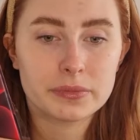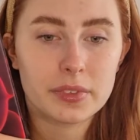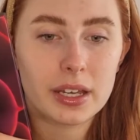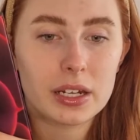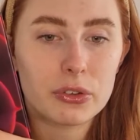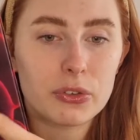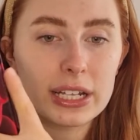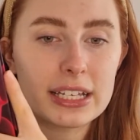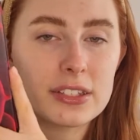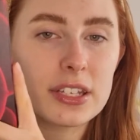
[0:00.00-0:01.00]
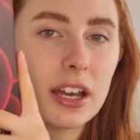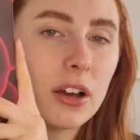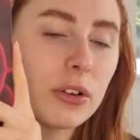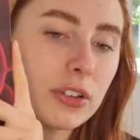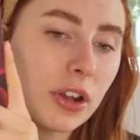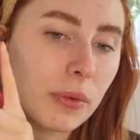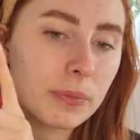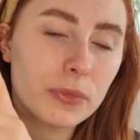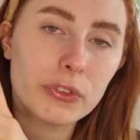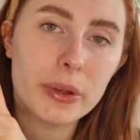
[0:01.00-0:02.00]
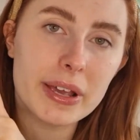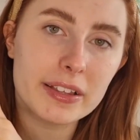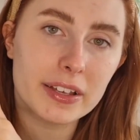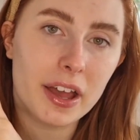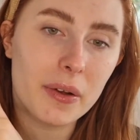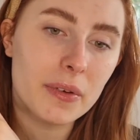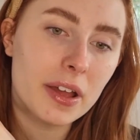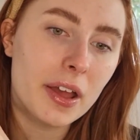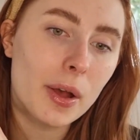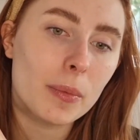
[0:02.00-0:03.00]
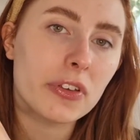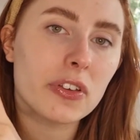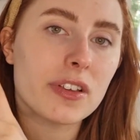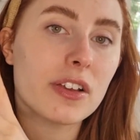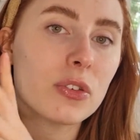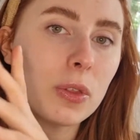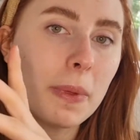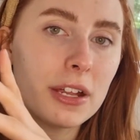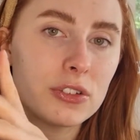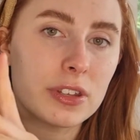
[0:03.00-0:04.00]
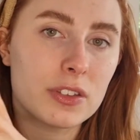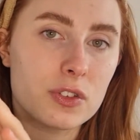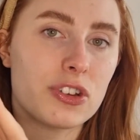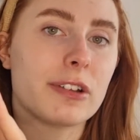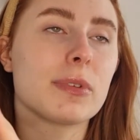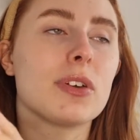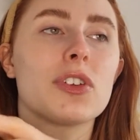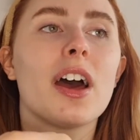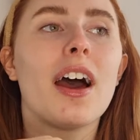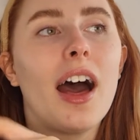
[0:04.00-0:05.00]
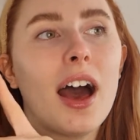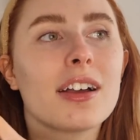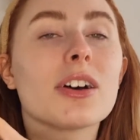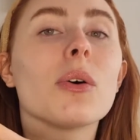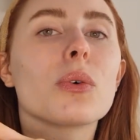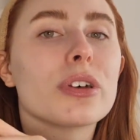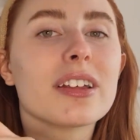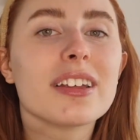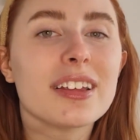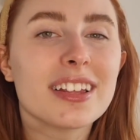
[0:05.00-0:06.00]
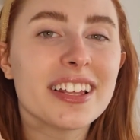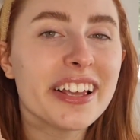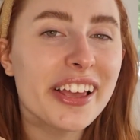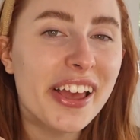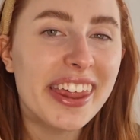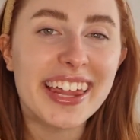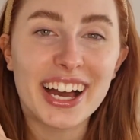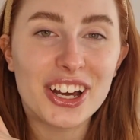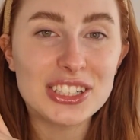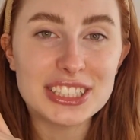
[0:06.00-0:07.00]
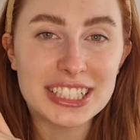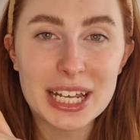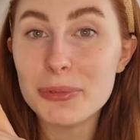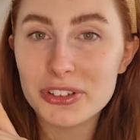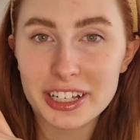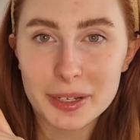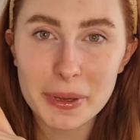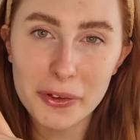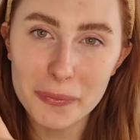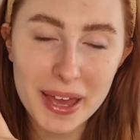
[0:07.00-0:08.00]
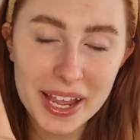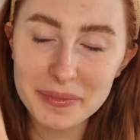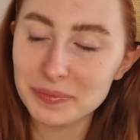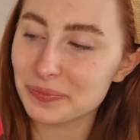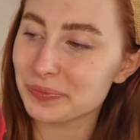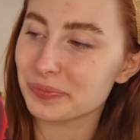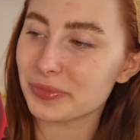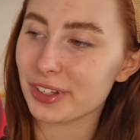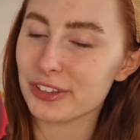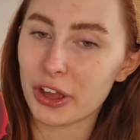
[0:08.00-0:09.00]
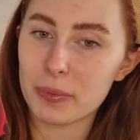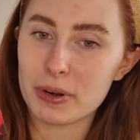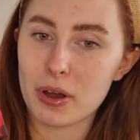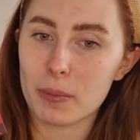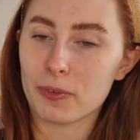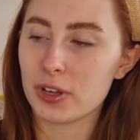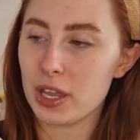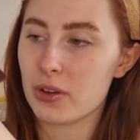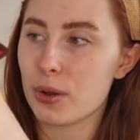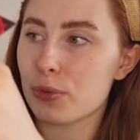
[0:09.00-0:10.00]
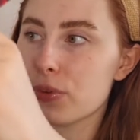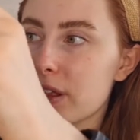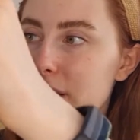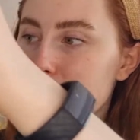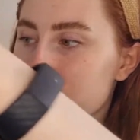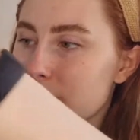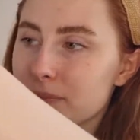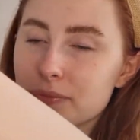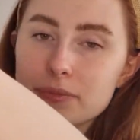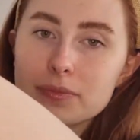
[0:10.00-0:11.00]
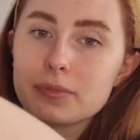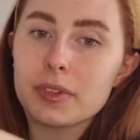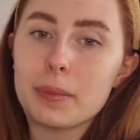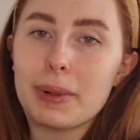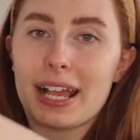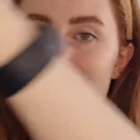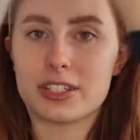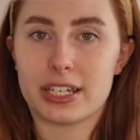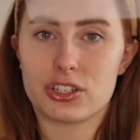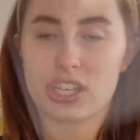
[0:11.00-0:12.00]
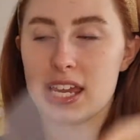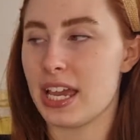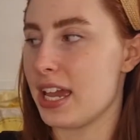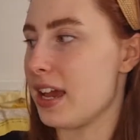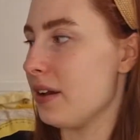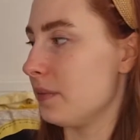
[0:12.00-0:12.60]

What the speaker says: and it was released, I don't know, a few weeks ago. But as soon as I saw the picture of this on Trendmood, I was like, oh, that colour scheme looks like a bit of me. So let's open it up for you. It comes with a little plastic sheet here,